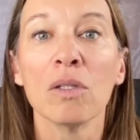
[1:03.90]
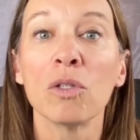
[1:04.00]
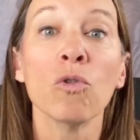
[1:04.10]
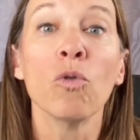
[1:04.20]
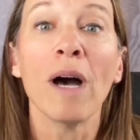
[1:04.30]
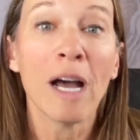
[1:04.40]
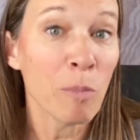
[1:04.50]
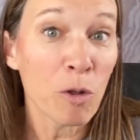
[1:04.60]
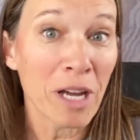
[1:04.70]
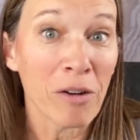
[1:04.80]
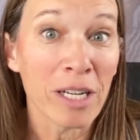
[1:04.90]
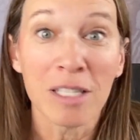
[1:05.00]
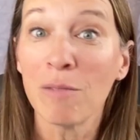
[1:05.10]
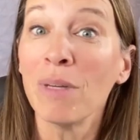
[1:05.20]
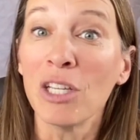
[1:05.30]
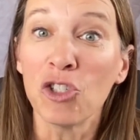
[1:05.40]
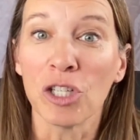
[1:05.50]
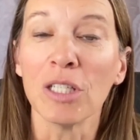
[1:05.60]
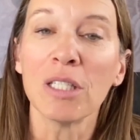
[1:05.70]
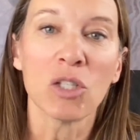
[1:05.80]
So, hypothyroidism is
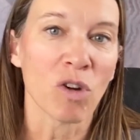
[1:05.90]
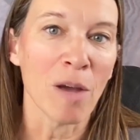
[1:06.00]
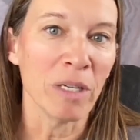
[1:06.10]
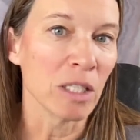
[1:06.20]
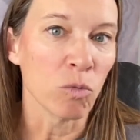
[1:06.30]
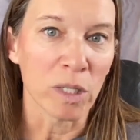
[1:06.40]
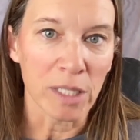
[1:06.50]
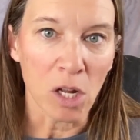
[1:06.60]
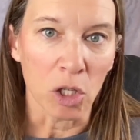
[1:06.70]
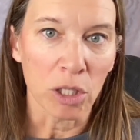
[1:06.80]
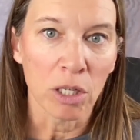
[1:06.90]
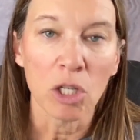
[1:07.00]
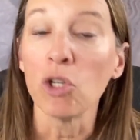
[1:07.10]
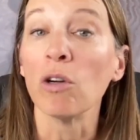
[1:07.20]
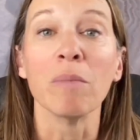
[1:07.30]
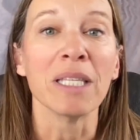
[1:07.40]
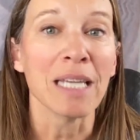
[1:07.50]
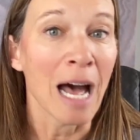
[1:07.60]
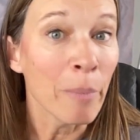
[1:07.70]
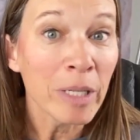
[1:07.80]
just describing the result your
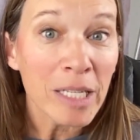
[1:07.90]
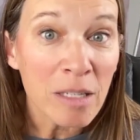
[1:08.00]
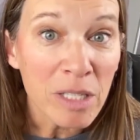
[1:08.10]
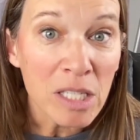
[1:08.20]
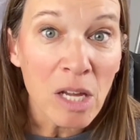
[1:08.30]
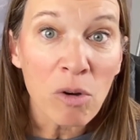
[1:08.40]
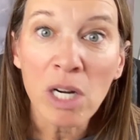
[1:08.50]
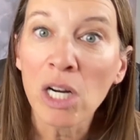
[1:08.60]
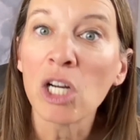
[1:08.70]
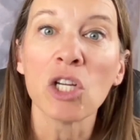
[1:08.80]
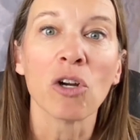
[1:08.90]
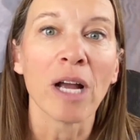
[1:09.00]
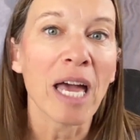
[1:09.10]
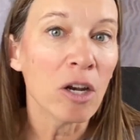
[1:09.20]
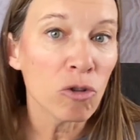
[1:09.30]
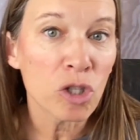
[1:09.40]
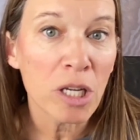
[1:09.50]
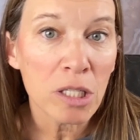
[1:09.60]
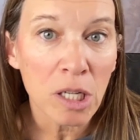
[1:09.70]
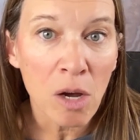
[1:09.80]
metabolism is slower, your energy
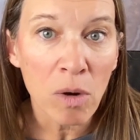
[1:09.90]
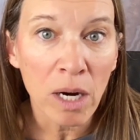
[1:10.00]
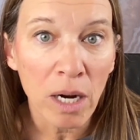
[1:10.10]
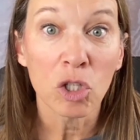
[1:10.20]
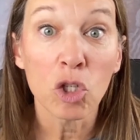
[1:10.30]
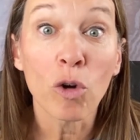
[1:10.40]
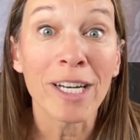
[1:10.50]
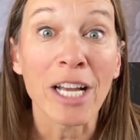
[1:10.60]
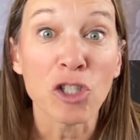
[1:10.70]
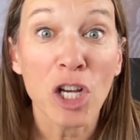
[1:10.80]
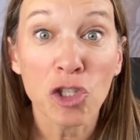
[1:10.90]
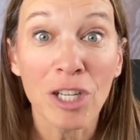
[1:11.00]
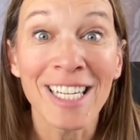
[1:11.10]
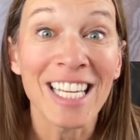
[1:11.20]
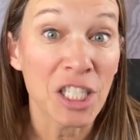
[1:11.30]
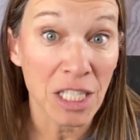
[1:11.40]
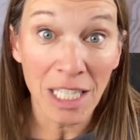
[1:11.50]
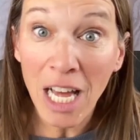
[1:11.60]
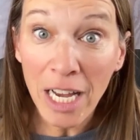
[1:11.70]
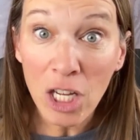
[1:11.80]
is lower, your digestion is
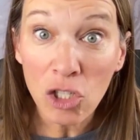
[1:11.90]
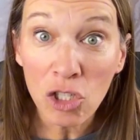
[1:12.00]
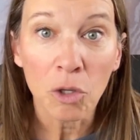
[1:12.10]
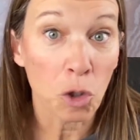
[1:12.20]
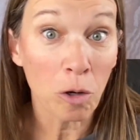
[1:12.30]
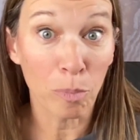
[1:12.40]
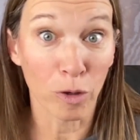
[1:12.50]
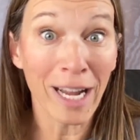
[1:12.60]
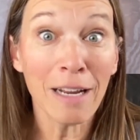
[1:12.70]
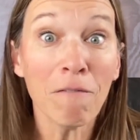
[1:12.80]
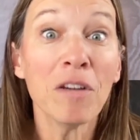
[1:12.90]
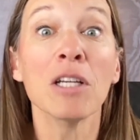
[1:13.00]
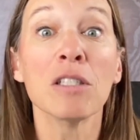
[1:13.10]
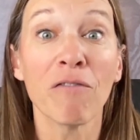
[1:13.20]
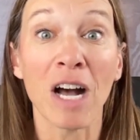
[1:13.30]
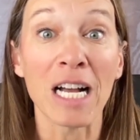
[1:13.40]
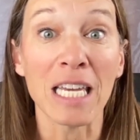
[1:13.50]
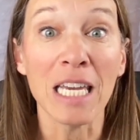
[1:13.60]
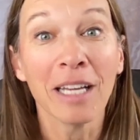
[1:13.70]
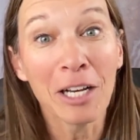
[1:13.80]
sluggish, your brain feels
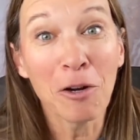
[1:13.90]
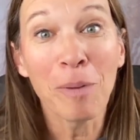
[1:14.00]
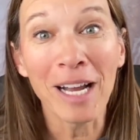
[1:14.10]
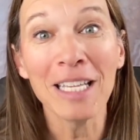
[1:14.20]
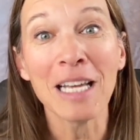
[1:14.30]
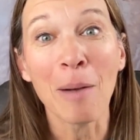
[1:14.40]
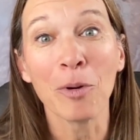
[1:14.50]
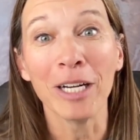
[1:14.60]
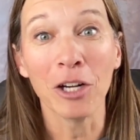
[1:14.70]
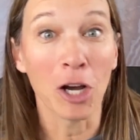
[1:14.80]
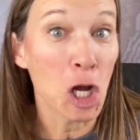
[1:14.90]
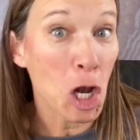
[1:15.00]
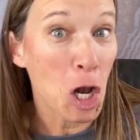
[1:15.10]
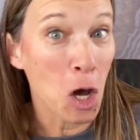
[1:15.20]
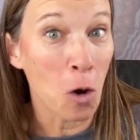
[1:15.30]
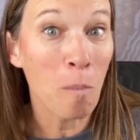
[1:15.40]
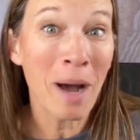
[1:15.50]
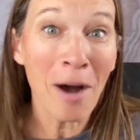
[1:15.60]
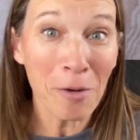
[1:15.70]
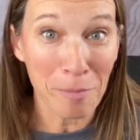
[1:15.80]
foggy, and your body's operating on low
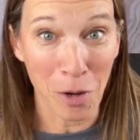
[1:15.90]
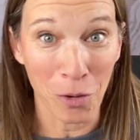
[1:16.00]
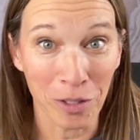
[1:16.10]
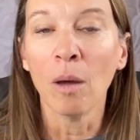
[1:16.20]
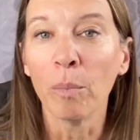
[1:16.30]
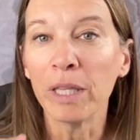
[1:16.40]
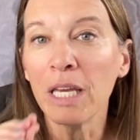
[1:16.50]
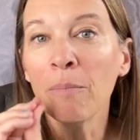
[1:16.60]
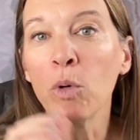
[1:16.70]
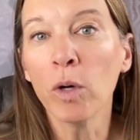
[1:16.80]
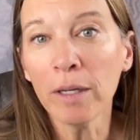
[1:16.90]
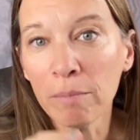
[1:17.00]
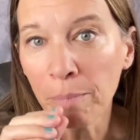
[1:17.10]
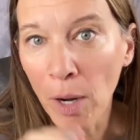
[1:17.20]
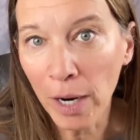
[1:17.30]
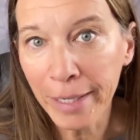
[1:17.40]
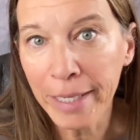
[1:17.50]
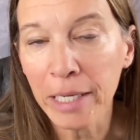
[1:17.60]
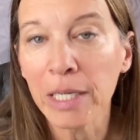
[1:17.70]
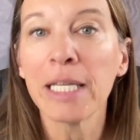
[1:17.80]
power mode. But the important part
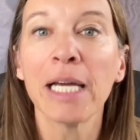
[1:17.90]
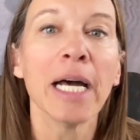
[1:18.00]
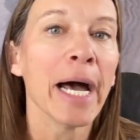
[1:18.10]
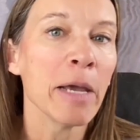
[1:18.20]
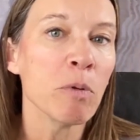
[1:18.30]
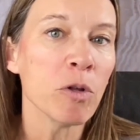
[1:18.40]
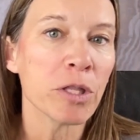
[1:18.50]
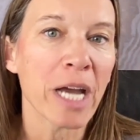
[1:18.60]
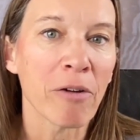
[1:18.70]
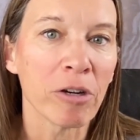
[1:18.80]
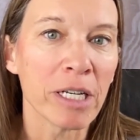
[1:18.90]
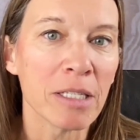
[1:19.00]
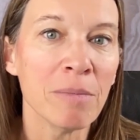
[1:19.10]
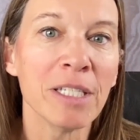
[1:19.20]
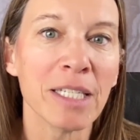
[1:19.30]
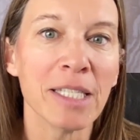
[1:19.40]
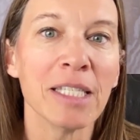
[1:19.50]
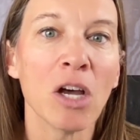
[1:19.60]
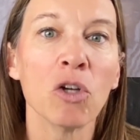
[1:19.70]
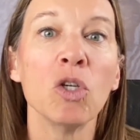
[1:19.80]
here is that hypothyroidism doesn't
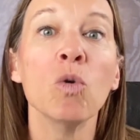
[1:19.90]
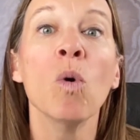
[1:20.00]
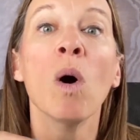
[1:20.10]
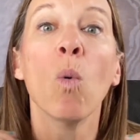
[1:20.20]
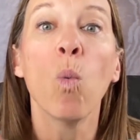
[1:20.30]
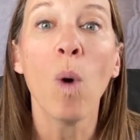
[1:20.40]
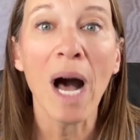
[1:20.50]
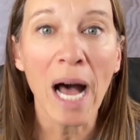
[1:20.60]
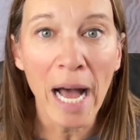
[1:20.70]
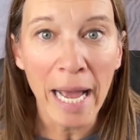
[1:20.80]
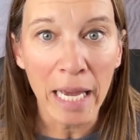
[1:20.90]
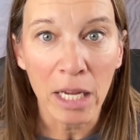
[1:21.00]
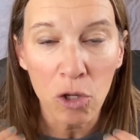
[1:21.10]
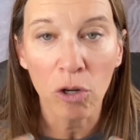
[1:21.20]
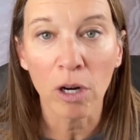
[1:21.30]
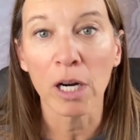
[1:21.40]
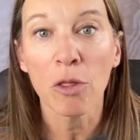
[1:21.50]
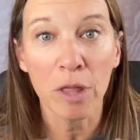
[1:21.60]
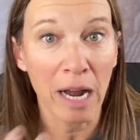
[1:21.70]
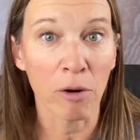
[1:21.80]
tell you why your
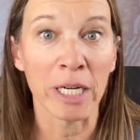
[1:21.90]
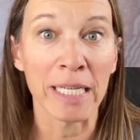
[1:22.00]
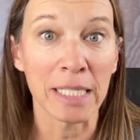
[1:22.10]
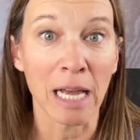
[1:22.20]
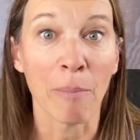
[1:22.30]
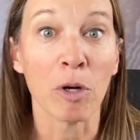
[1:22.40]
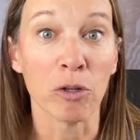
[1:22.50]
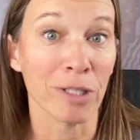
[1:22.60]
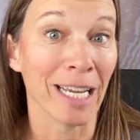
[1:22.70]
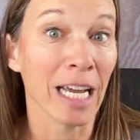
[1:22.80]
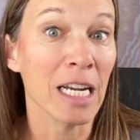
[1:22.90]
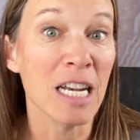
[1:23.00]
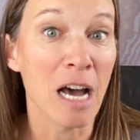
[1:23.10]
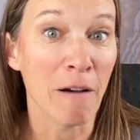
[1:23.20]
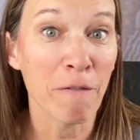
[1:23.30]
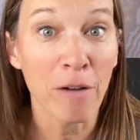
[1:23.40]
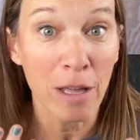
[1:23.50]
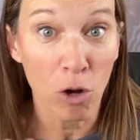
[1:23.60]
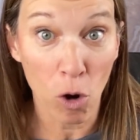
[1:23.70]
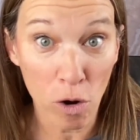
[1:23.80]
thyroid is not producing enough
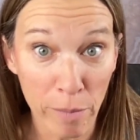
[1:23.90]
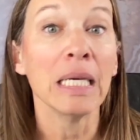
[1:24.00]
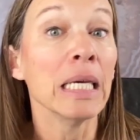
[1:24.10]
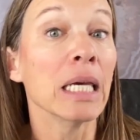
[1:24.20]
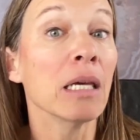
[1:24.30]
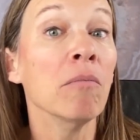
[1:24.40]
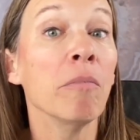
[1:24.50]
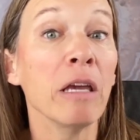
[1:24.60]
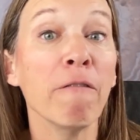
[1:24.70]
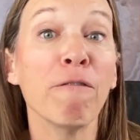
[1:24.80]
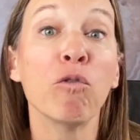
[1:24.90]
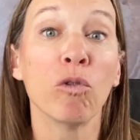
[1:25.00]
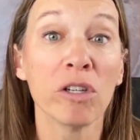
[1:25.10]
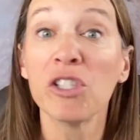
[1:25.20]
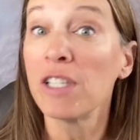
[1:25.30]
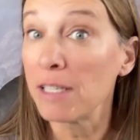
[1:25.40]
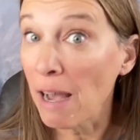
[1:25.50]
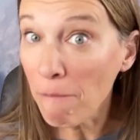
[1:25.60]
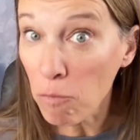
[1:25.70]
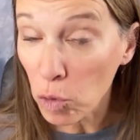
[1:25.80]
hormone. It can be for
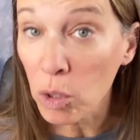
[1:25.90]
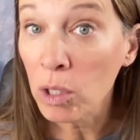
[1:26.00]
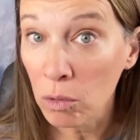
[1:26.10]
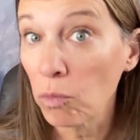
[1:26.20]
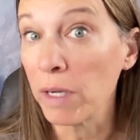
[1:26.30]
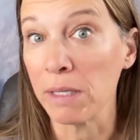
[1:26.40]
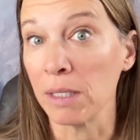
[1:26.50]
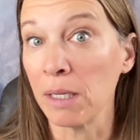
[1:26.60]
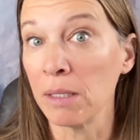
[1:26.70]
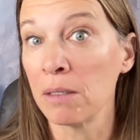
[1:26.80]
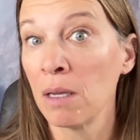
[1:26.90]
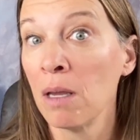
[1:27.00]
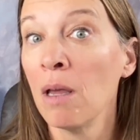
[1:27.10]
several reasons.